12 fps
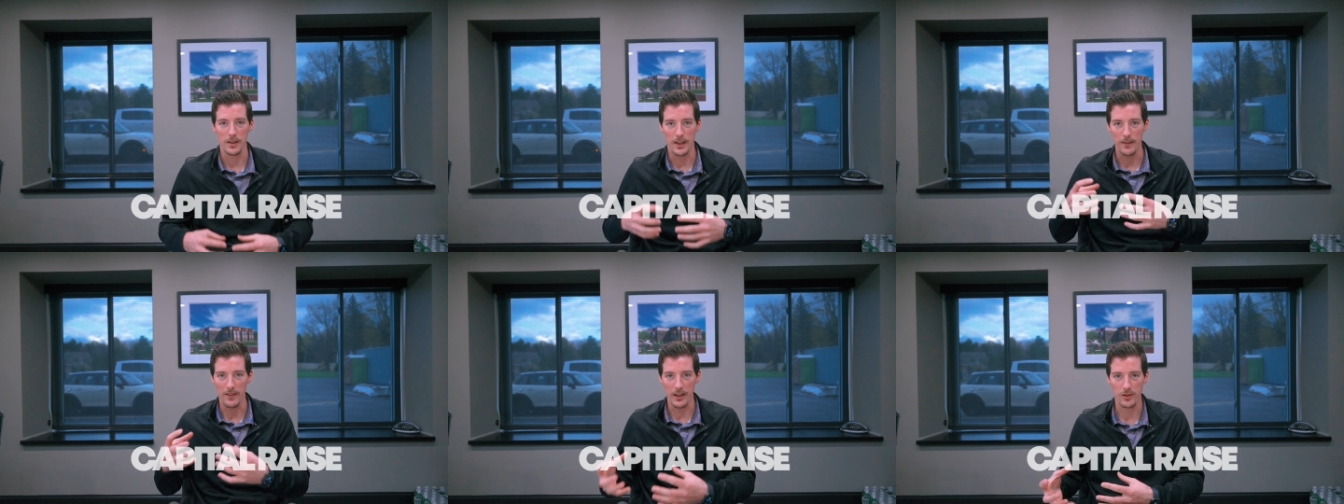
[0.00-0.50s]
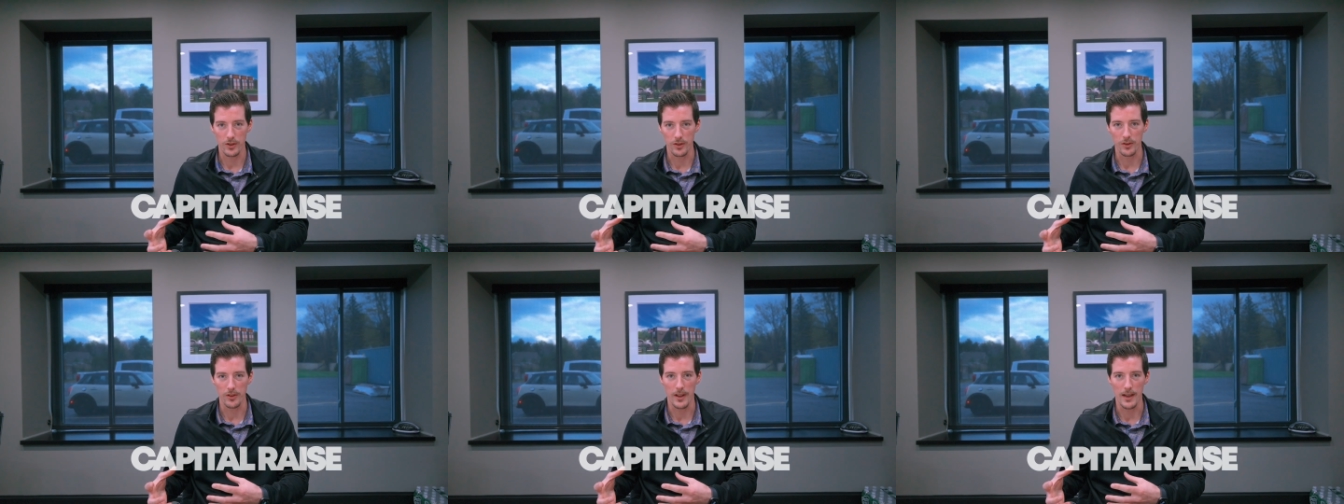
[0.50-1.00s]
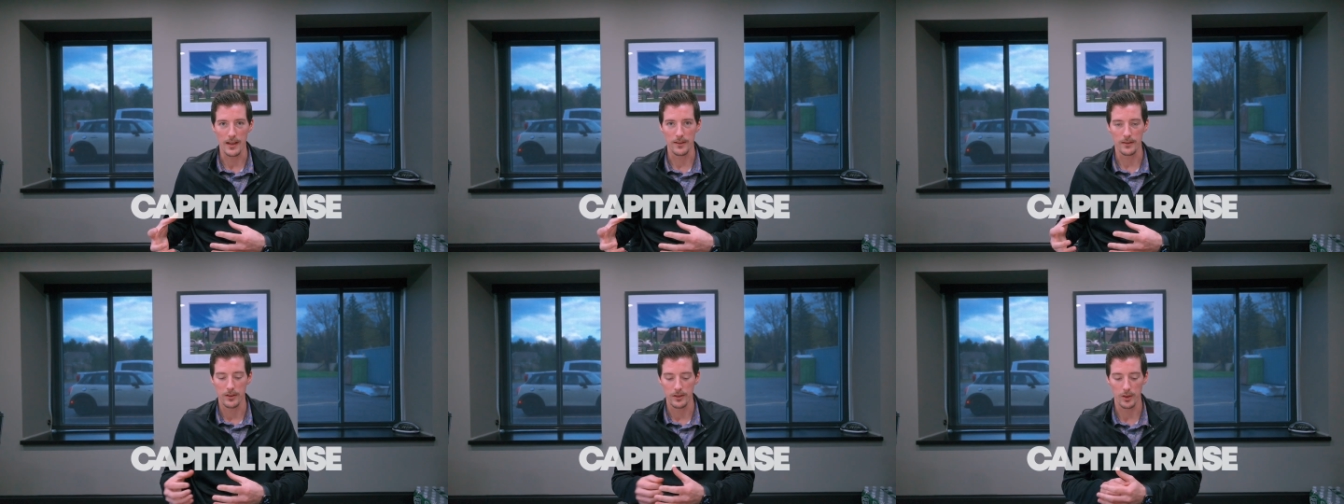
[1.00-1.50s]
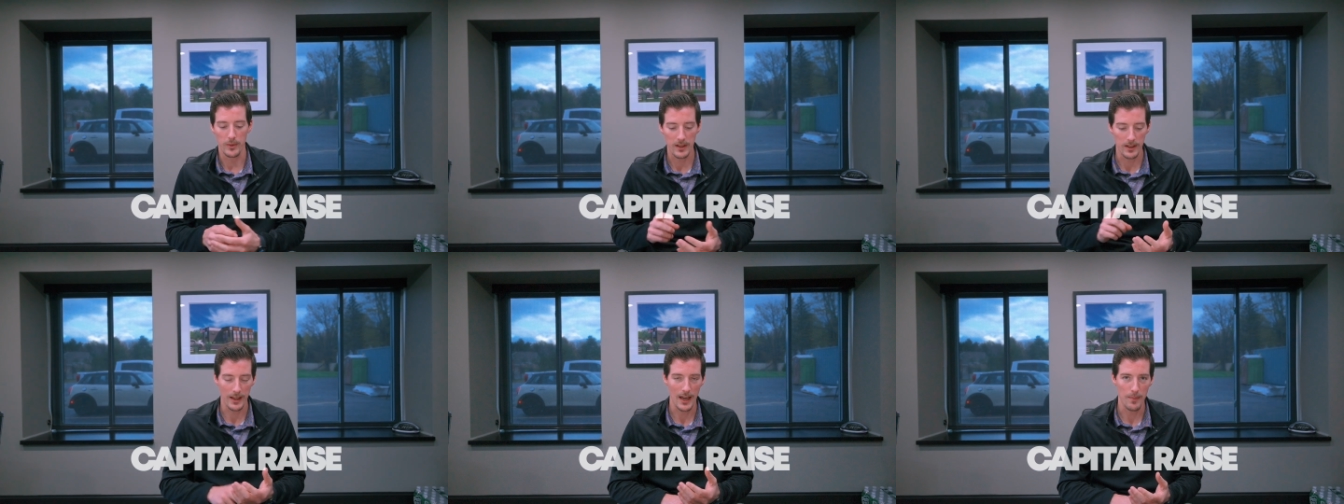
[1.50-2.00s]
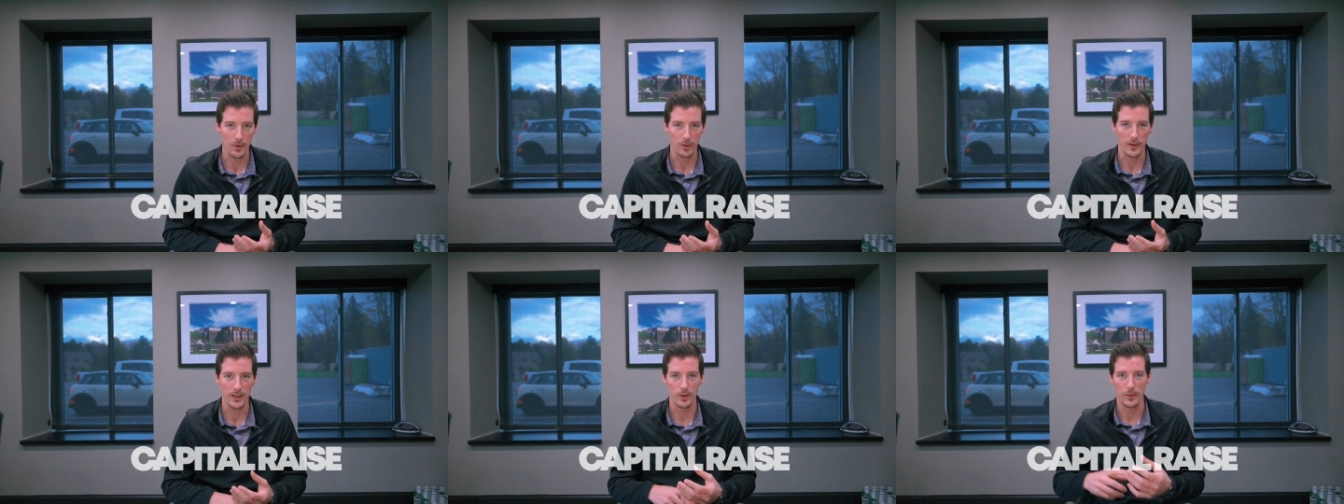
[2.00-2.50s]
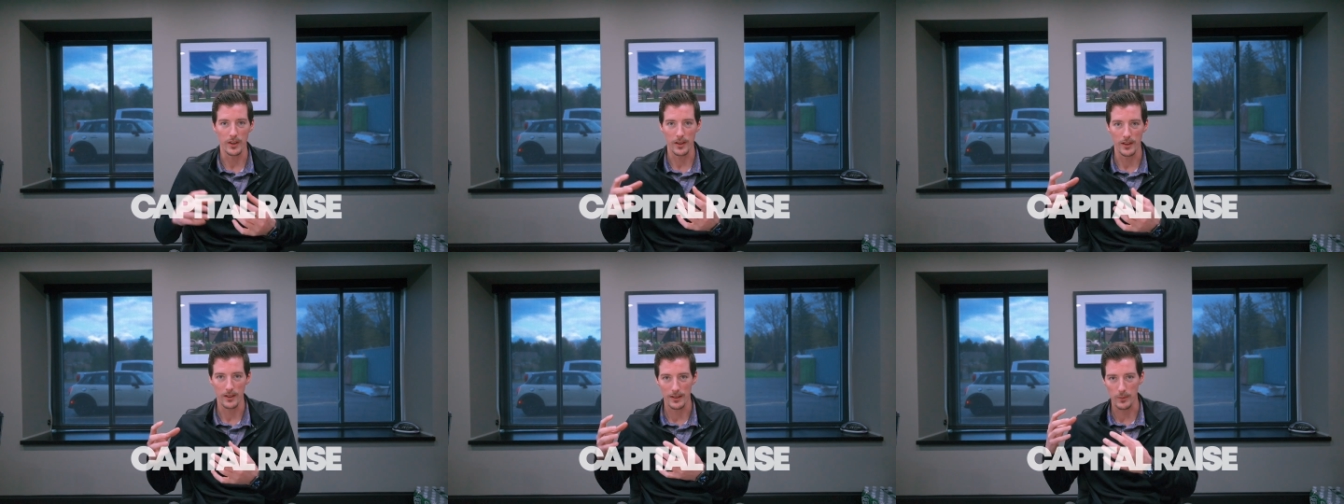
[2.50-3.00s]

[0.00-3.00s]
investor so we did a capital raise and